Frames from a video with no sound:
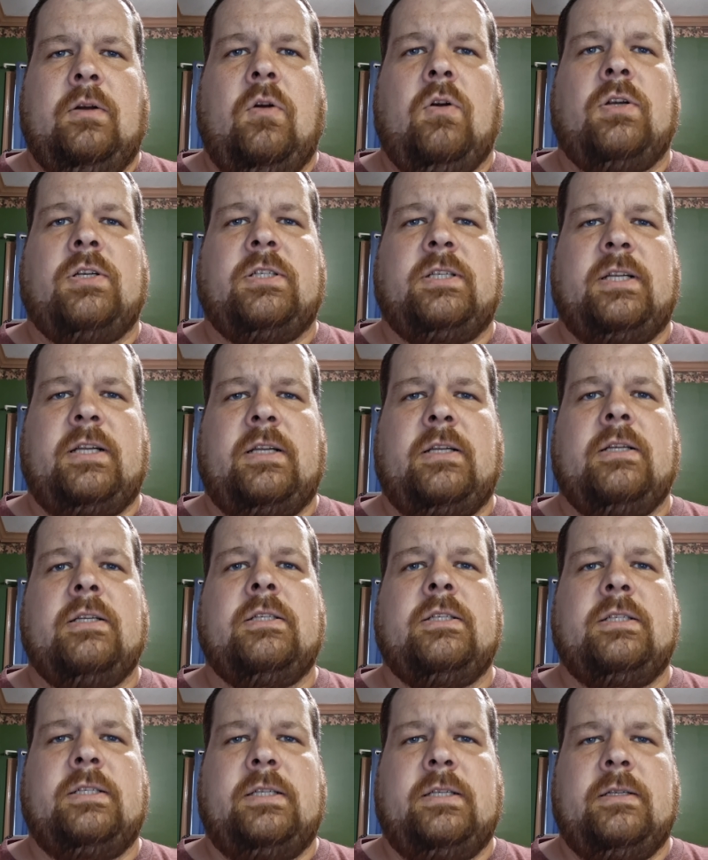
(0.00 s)
or
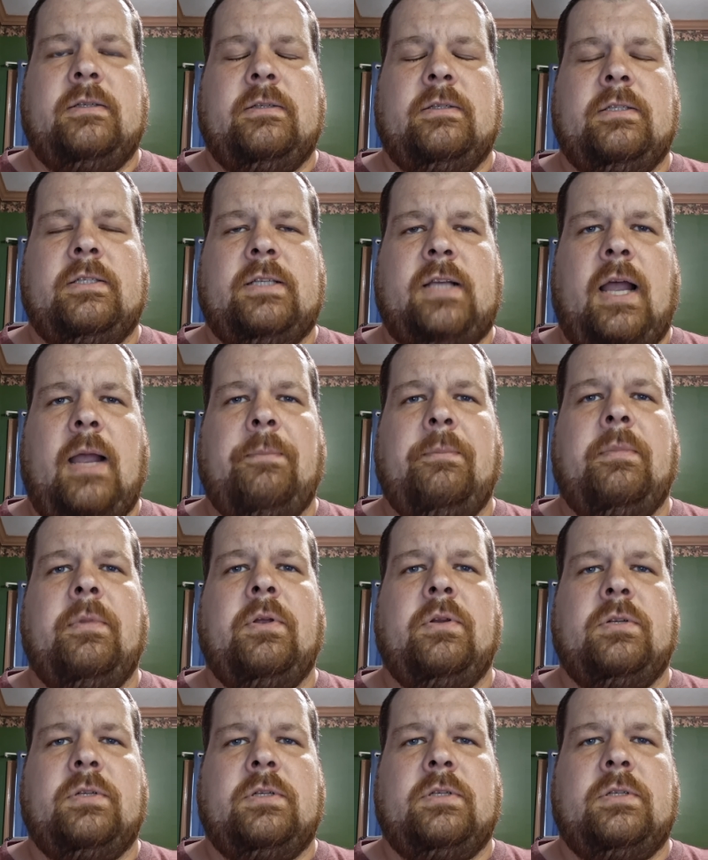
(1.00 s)

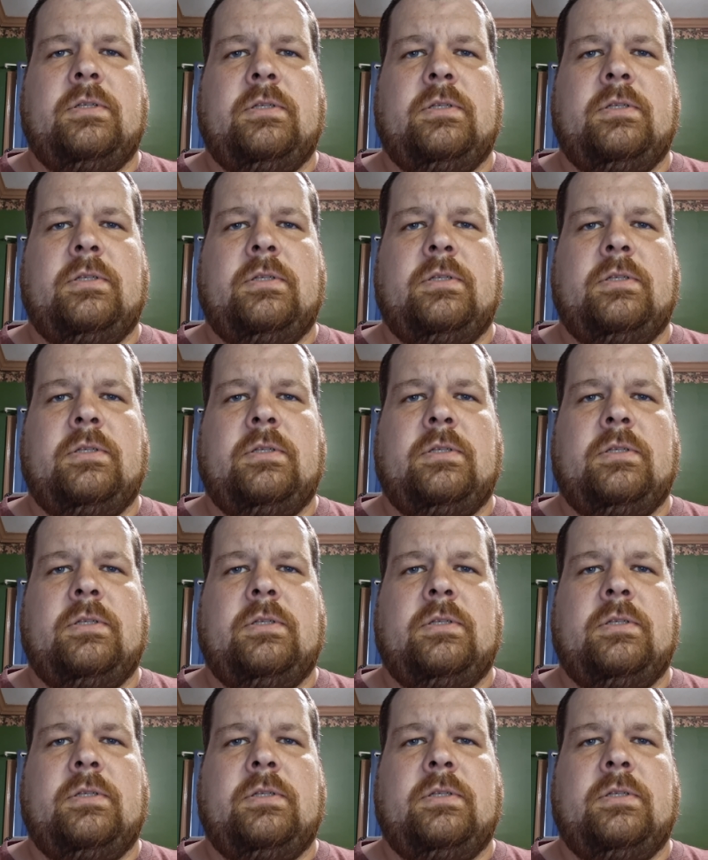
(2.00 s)
simultaneous